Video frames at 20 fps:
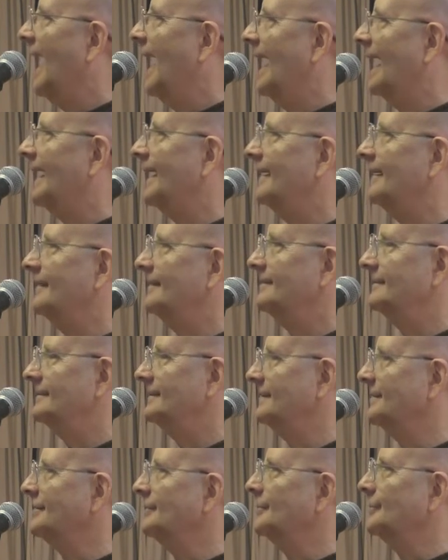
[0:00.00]
I
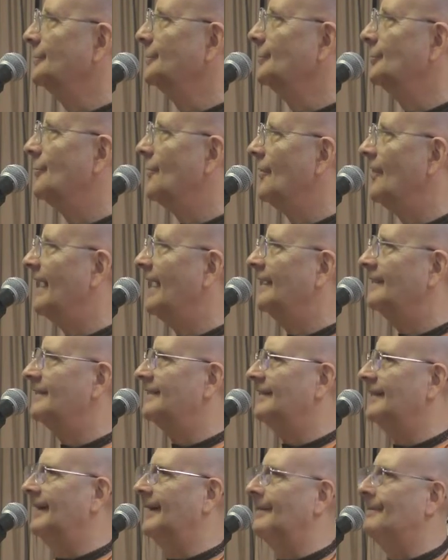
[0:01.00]
knew
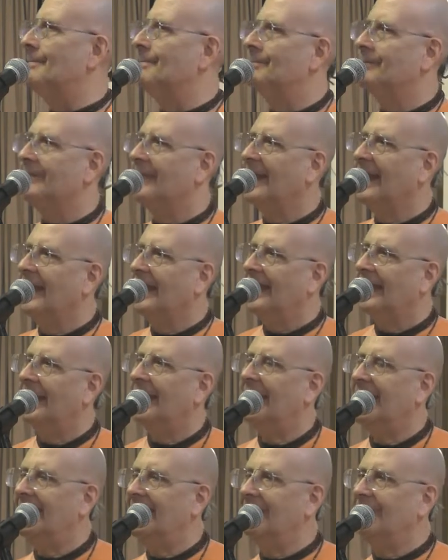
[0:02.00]
that
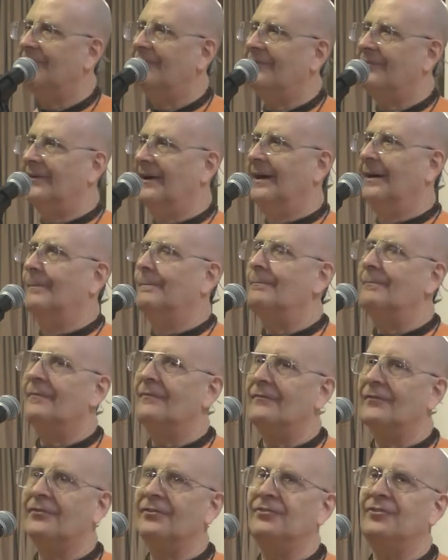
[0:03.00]
if for
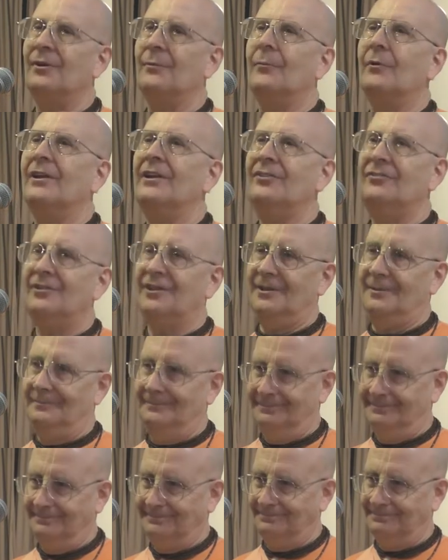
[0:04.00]
some reason
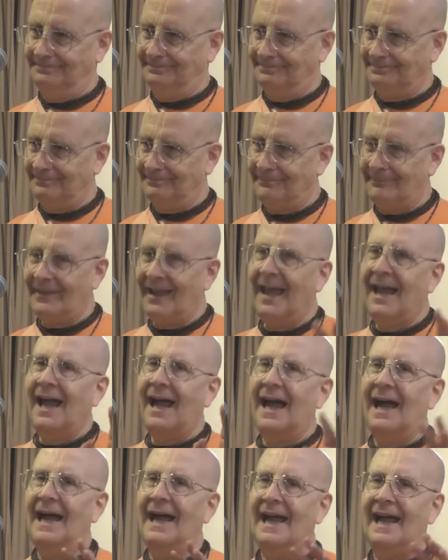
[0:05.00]

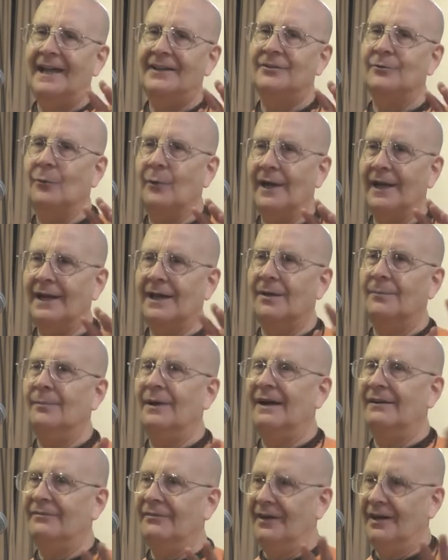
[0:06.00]
I had to wake up
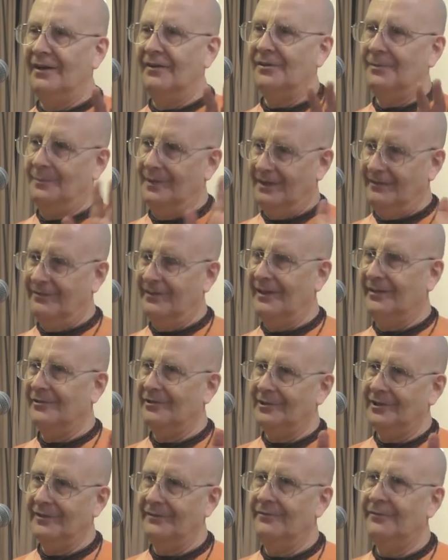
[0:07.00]
my father. My
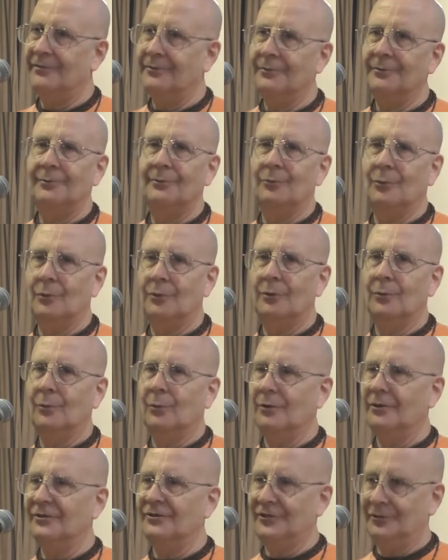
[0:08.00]
father lived through World
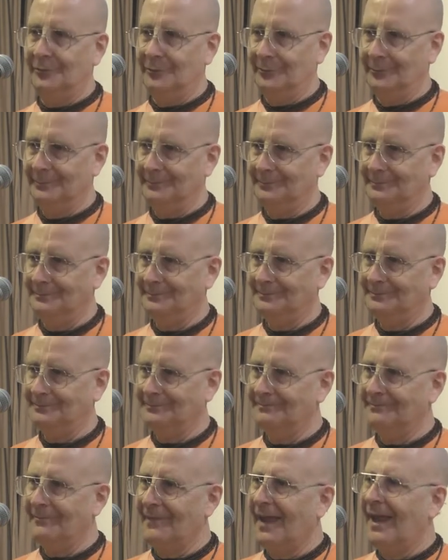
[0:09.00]
War II,
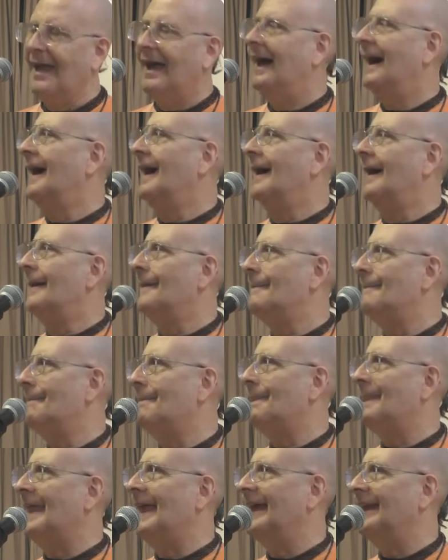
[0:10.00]

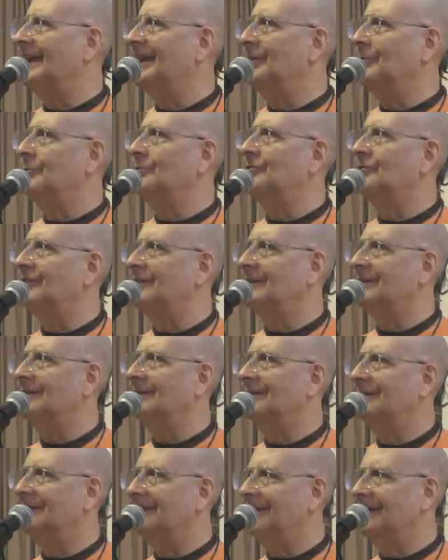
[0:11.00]
and he was
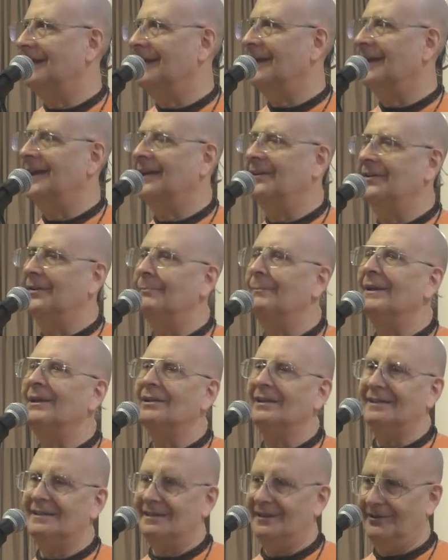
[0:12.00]
in the
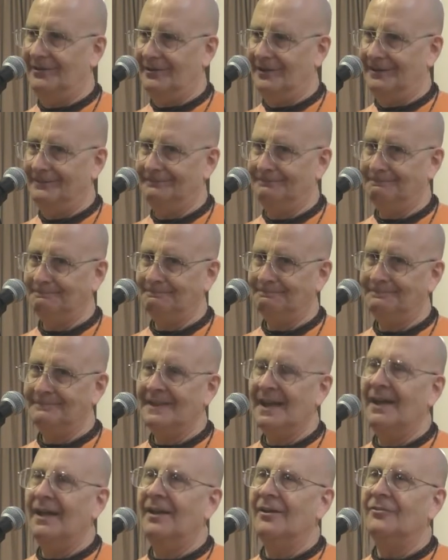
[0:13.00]
military.
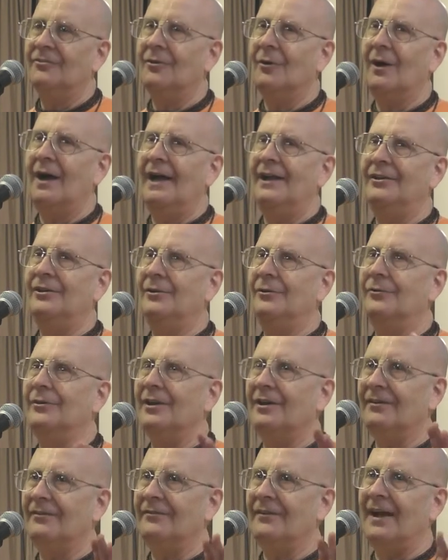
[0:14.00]
So I knew
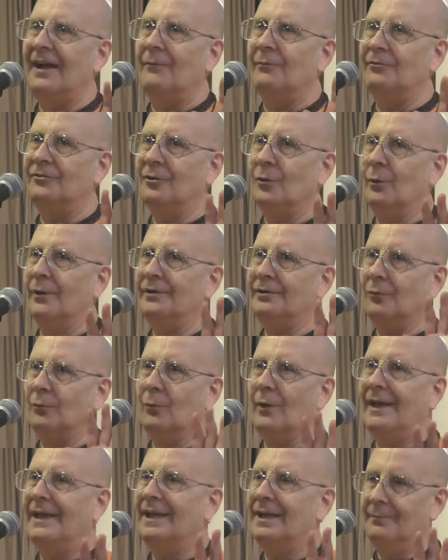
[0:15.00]
that if I was going to
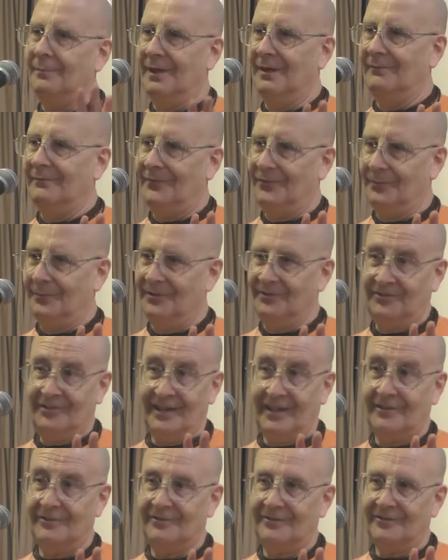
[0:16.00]
wake him up from a
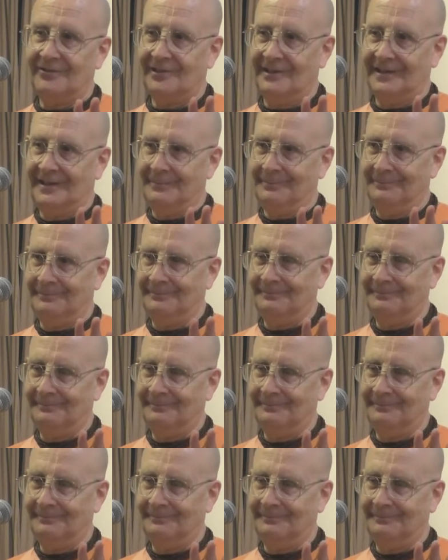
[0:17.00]
sound sleep,